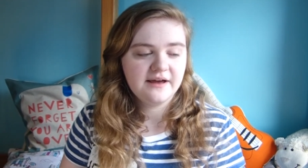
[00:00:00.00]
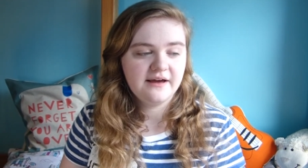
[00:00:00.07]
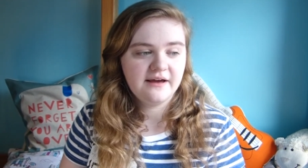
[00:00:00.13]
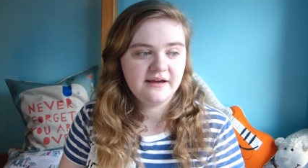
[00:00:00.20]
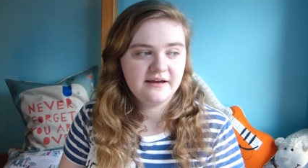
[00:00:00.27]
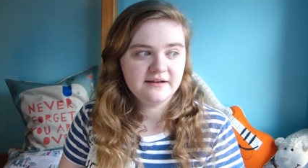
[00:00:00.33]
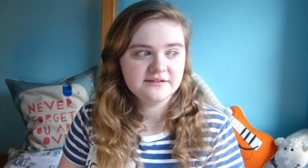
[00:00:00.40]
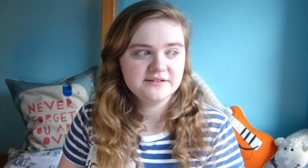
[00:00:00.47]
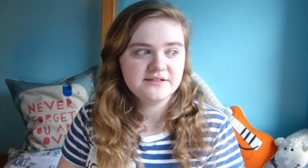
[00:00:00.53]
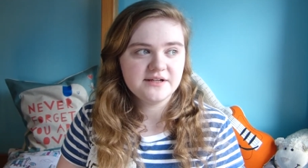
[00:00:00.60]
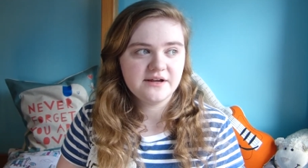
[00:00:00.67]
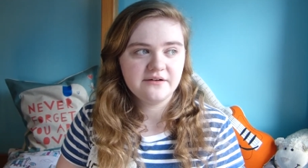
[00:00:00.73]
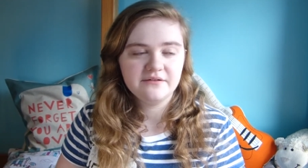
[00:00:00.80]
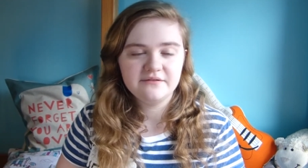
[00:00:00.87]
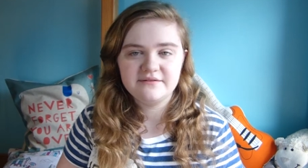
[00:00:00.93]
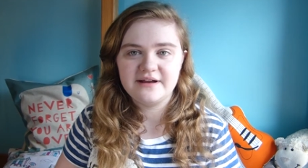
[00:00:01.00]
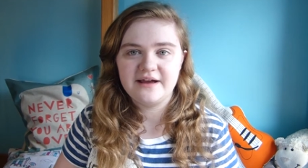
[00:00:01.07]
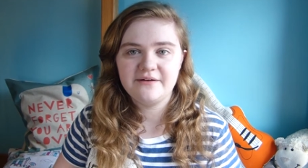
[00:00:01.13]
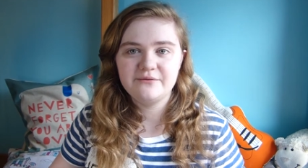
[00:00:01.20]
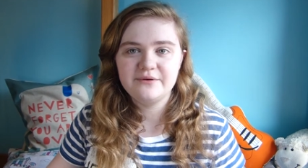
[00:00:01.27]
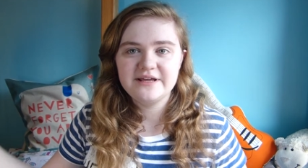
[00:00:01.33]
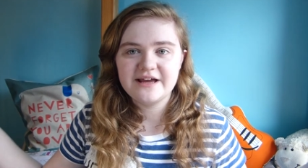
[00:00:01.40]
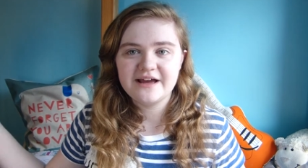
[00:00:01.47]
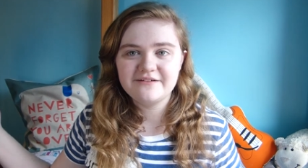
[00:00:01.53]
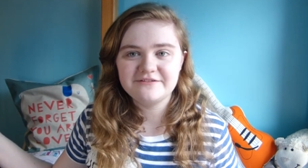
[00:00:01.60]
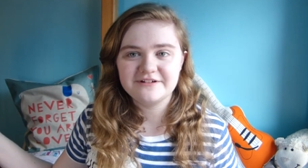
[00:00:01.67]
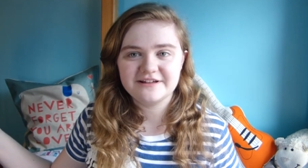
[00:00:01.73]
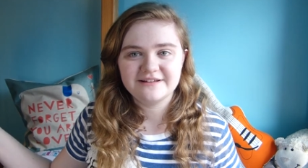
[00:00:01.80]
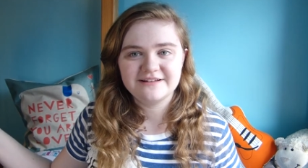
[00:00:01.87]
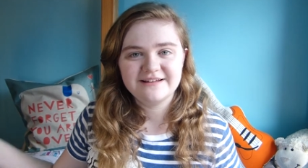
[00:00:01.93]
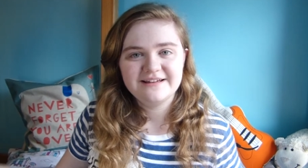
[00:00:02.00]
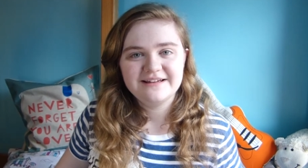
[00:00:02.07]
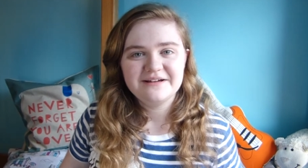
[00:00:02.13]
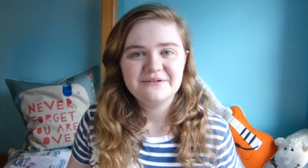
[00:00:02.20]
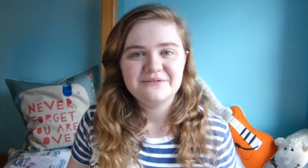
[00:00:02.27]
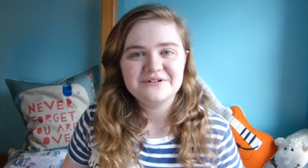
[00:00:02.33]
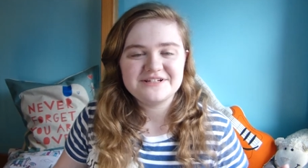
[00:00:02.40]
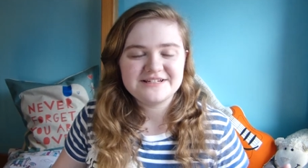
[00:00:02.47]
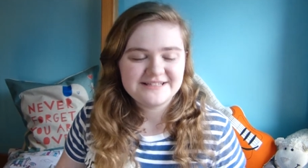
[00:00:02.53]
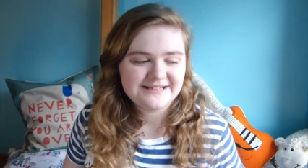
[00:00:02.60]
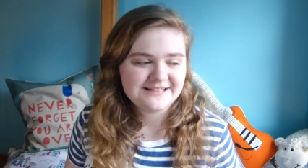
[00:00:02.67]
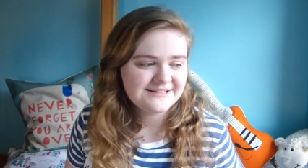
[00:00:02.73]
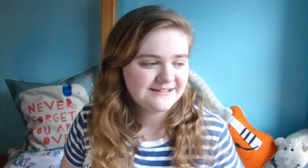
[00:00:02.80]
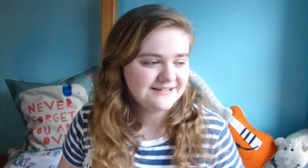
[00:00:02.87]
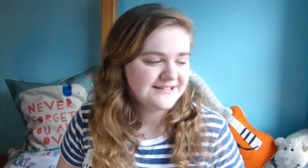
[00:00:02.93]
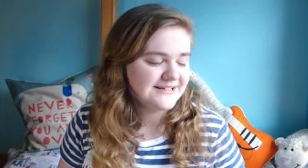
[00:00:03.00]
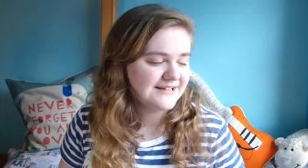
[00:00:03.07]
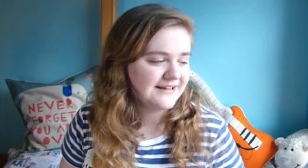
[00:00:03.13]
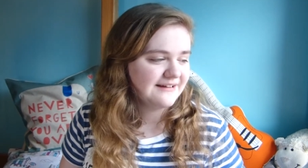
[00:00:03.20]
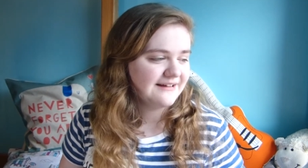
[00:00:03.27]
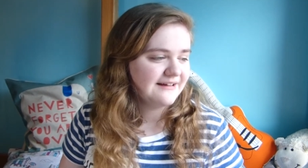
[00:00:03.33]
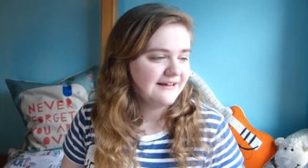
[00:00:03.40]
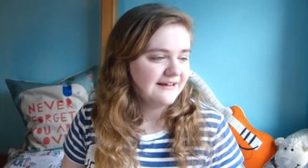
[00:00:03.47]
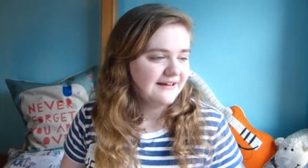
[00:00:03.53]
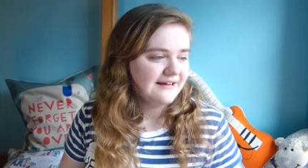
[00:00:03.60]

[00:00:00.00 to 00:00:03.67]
Uh, so now we have it, which is exciting.